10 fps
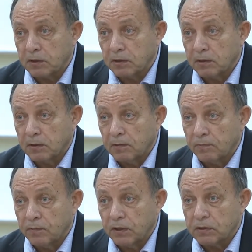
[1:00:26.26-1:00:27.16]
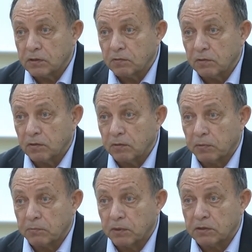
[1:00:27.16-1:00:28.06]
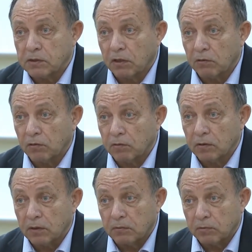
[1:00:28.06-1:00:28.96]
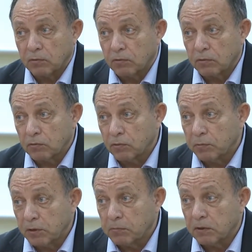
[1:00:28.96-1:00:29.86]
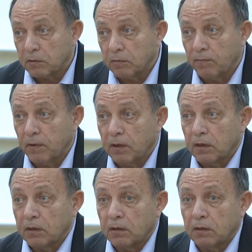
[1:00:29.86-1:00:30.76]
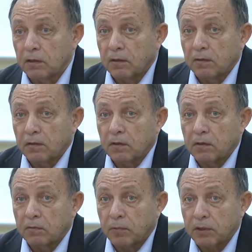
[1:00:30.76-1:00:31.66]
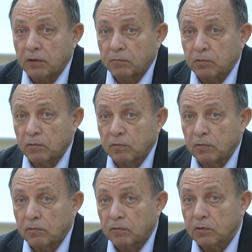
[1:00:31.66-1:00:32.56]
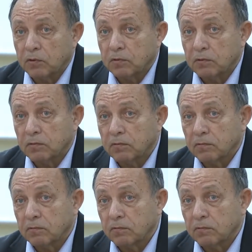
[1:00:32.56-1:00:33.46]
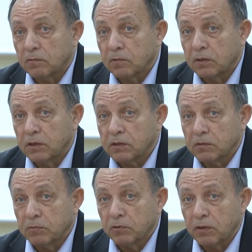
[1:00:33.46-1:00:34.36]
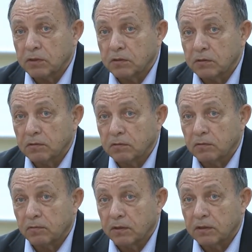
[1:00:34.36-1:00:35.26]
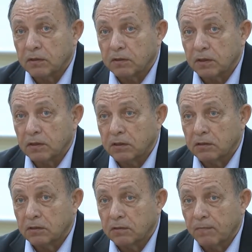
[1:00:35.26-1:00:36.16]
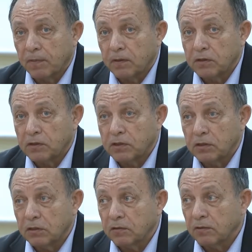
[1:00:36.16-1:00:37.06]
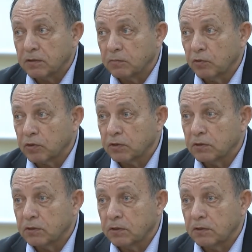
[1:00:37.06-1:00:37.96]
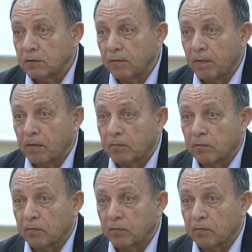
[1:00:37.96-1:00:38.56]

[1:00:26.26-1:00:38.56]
and it is not enough. We have to take into account different aspects of childhood, for example, the health issues. And in this regard, if we